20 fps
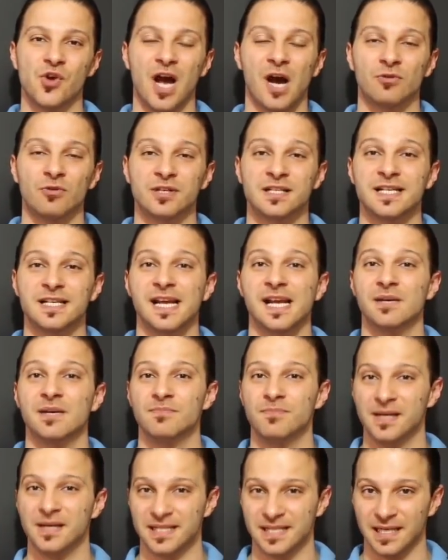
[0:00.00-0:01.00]
you how to say
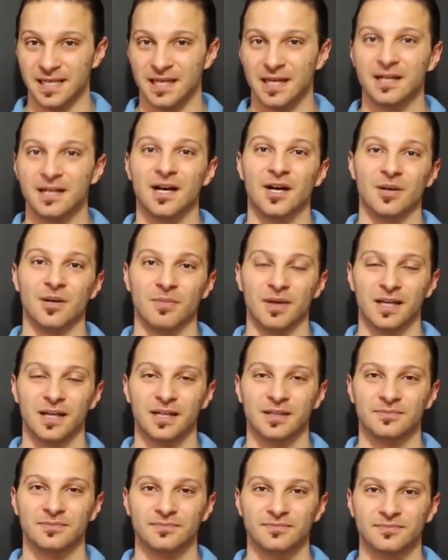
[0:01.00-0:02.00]
busy in
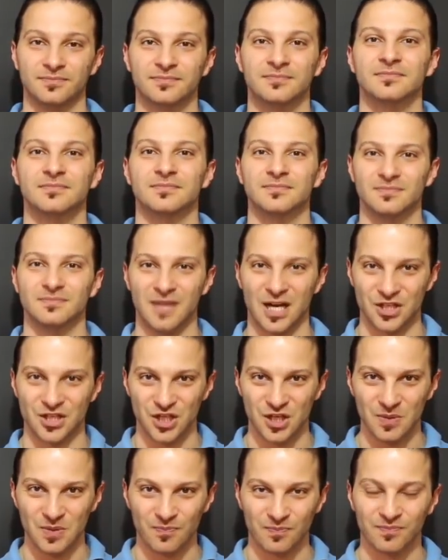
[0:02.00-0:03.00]
Arabic.
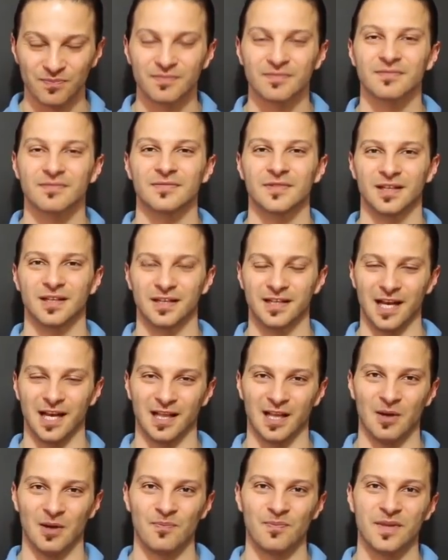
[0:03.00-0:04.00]
Mashi?
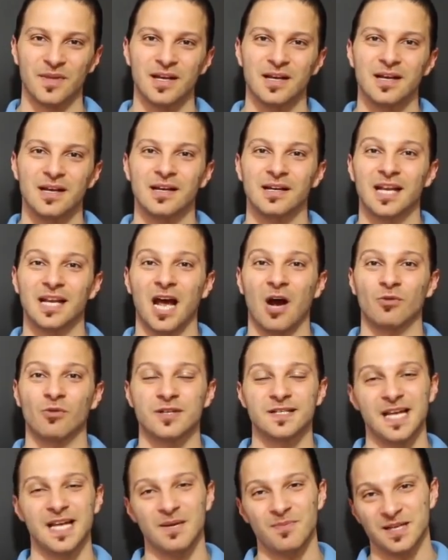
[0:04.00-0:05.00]
Yalla. Now,
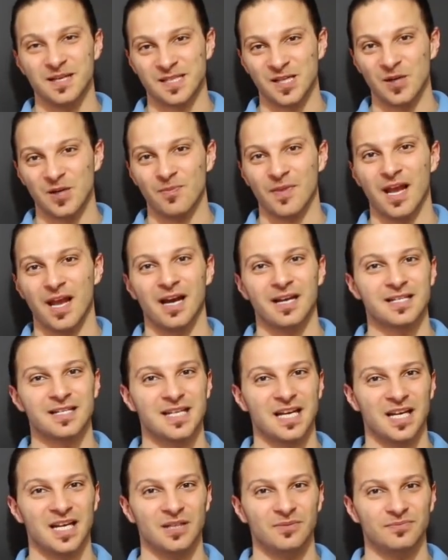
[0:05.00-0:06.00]
to say busy, I
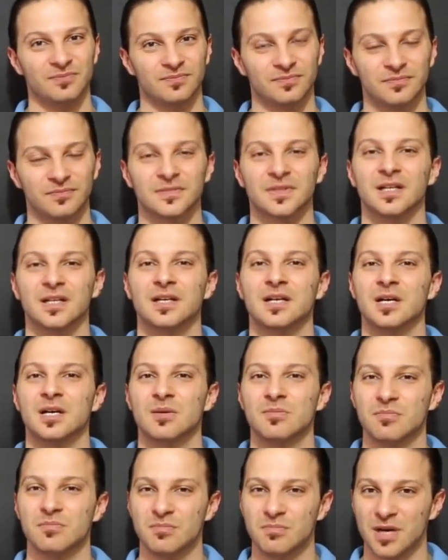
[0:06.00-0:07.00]
say
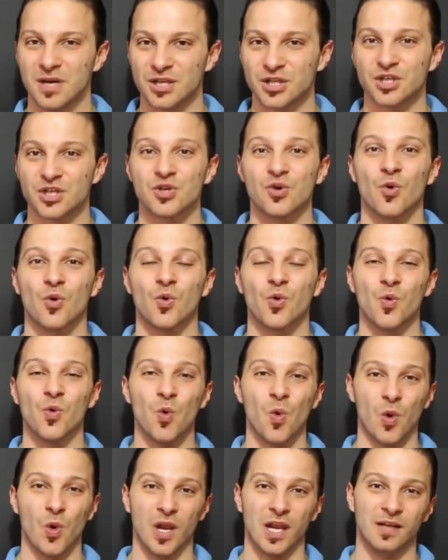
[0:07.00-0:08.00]

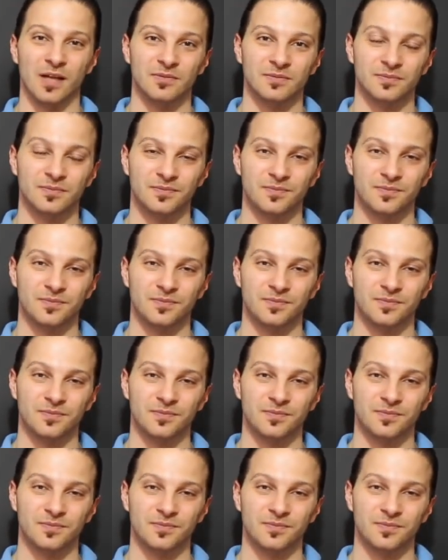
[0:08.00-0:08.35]
mashghul.